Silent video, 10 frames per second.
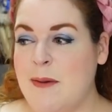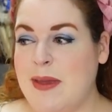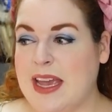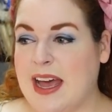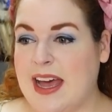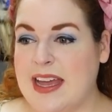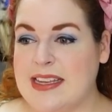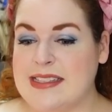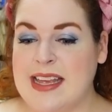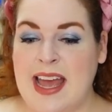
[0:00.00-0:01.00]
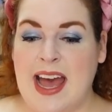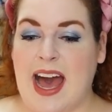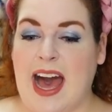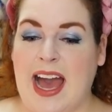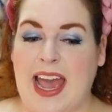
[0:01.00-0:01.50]
because
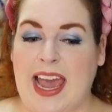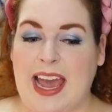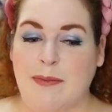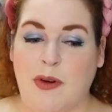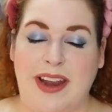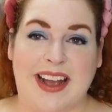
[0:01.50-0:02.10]
I am going